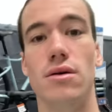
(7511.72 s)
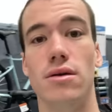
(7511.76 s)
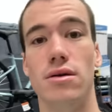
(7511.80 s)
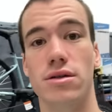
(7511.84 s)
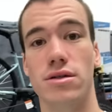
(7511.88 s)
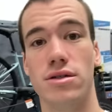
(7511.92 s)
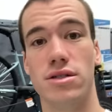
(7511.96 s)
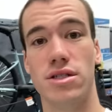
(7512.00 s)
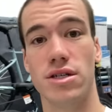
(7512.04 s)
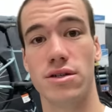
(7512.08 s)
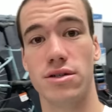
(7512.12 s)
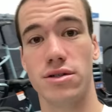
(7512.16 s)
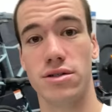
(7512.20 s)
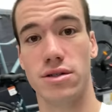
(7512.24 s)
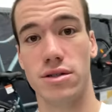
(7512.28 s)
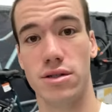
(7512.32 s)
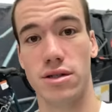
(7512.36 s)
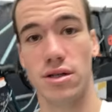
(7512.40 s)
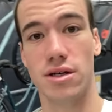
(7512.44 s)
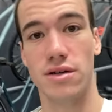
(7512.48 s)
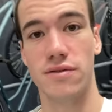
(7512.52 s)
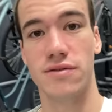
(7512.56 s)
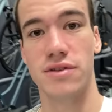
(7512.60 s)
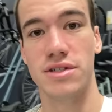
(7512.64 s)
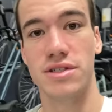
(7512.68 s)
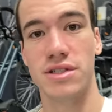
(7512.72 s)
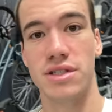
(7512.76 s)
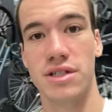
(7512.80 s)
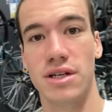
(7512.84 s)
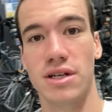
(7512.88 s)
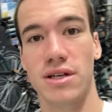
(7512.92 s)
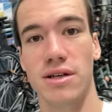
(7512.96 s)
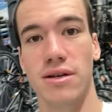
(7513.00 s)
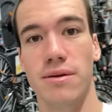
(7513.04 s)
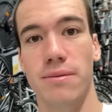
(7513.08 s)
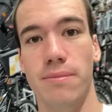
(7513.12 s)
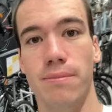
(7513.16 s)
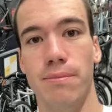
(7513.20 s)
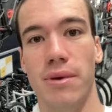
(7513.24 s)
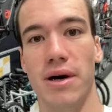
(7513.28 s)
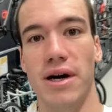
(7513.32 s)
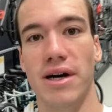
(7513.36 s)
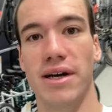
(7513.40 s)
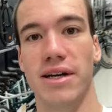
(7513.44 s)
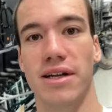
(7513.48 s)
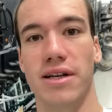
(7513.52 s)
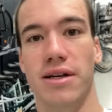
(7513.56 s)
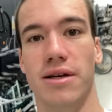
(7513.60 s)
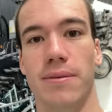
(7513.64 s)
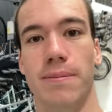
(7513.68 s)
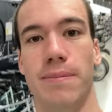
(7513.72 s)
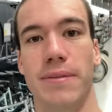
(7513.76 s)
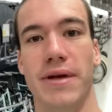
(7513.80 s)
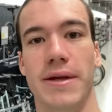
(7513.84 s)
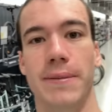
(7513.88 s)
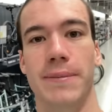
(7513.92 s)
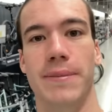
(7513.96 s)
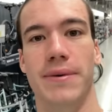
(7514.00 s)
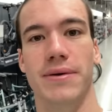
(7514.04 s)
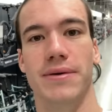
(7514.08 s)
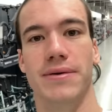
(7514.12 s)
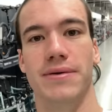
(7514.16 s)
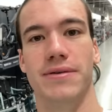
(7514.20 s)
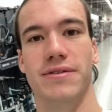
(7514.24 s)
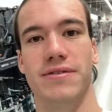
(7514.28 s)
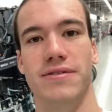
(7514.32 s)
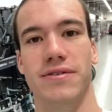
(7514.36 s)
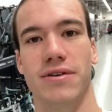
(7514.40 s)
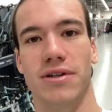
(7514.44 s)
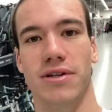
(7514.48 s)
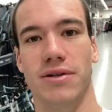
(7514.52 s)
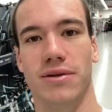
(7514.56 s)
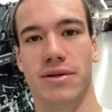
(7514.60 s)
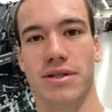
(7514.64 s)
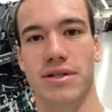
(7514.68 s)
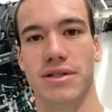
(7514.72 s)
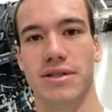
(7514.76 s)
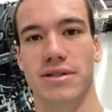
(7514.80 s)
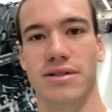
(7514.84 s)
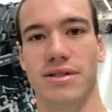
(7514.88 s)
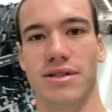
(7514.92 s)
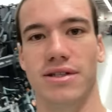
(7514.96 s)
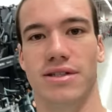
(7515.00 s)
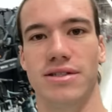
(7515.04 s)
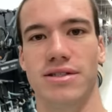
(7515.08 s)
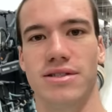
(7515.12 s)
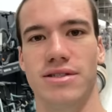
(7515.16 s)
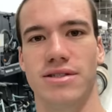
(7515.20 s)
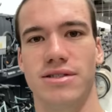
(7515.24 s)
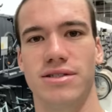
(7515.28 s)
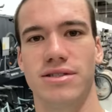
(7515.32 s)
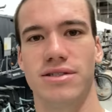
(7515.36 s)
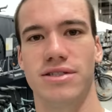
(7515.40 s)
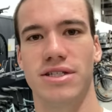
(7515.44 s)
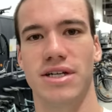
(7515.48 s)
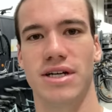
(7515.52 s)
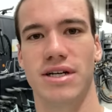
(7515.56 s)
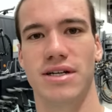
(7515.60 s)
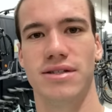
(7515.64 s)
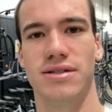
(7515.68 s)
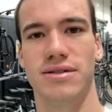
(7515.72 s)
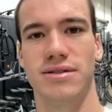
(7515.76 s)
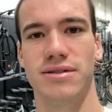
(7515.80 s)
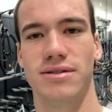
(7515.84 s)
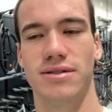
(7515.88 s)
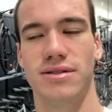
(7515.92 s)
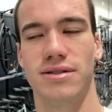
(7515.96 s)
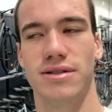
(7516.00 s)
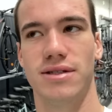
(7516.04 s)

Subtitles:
Seriously though, if there's any bike people following this channel,